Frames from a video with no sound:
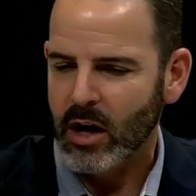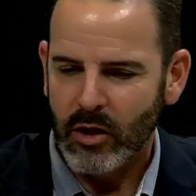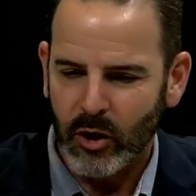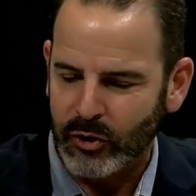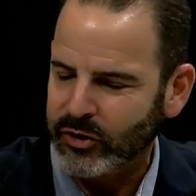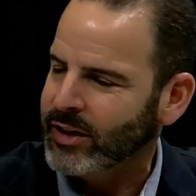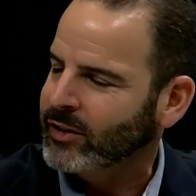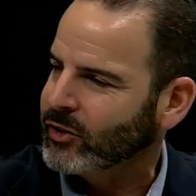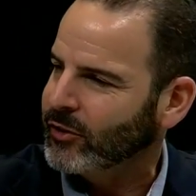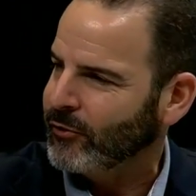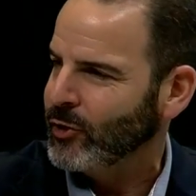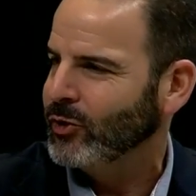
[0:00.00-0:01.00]
those things
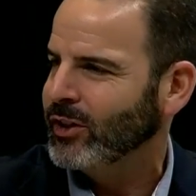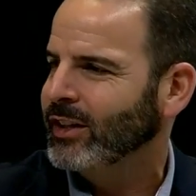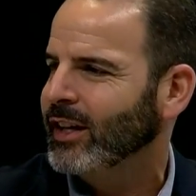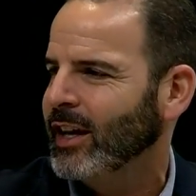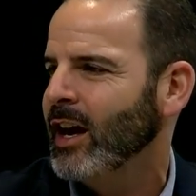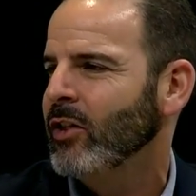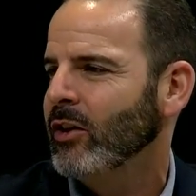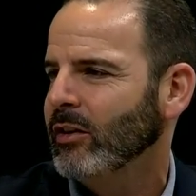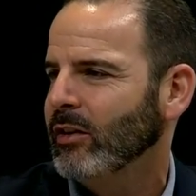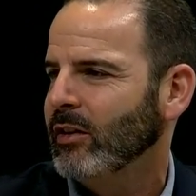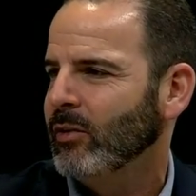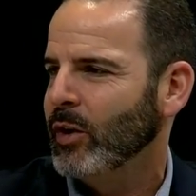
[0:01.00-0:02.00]
are fusing together
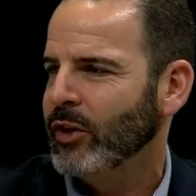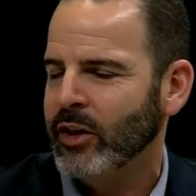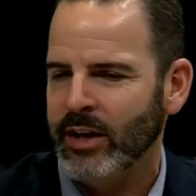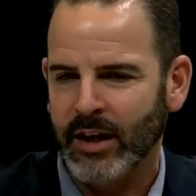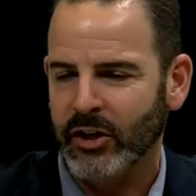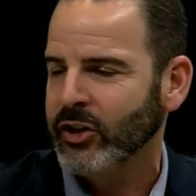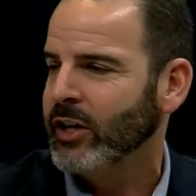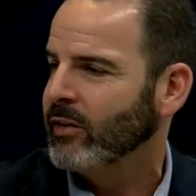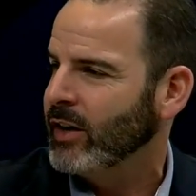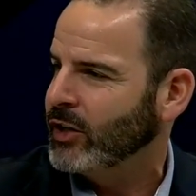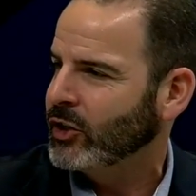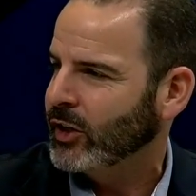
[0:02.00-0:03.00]
with the next
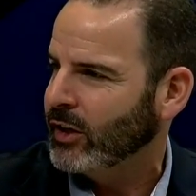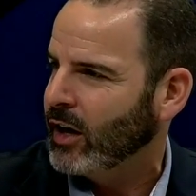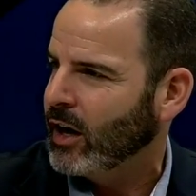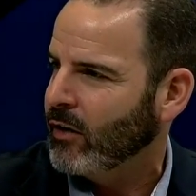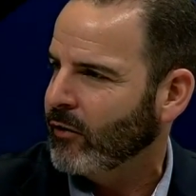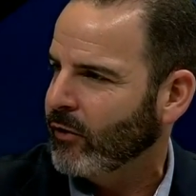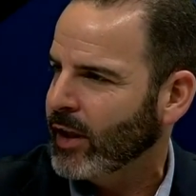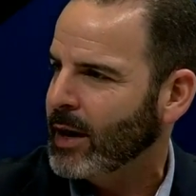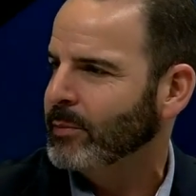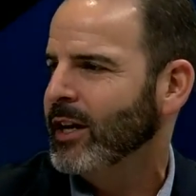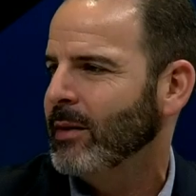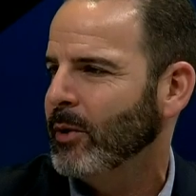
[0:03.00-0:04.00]
generation of
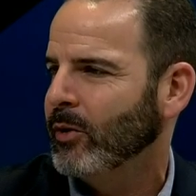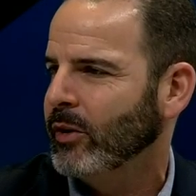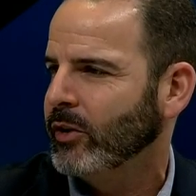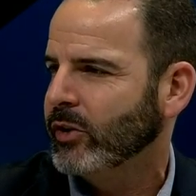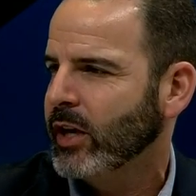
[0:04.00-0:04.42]
laptop owners.